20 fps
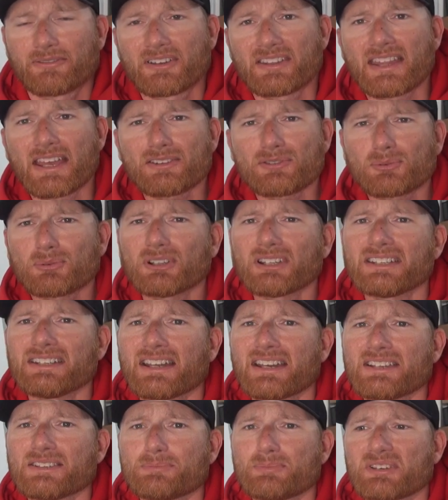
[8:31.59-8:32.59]
And that's really
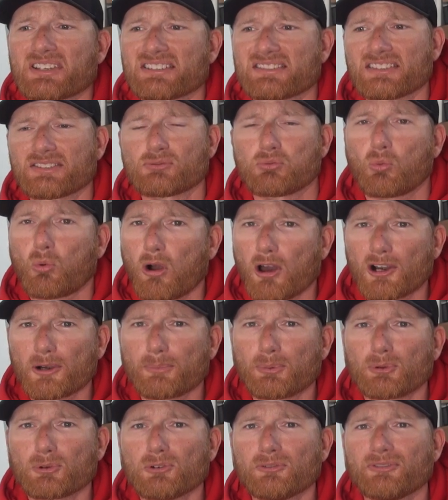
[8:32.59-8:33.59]
nice because it's
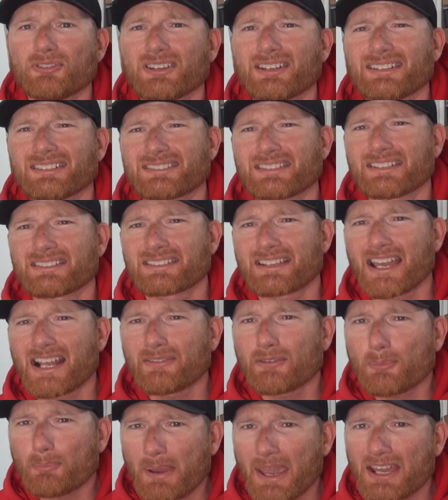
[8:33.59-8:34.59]
waterproof and it's kind
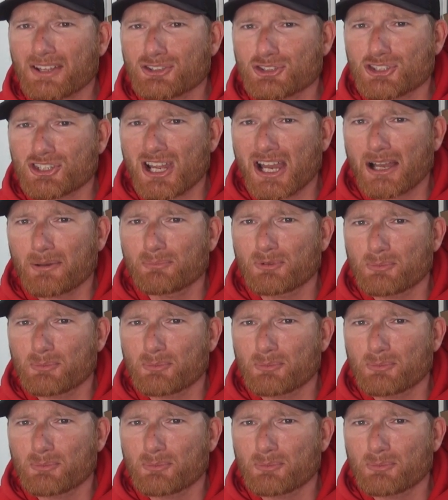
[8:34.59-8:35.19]
of a patch job,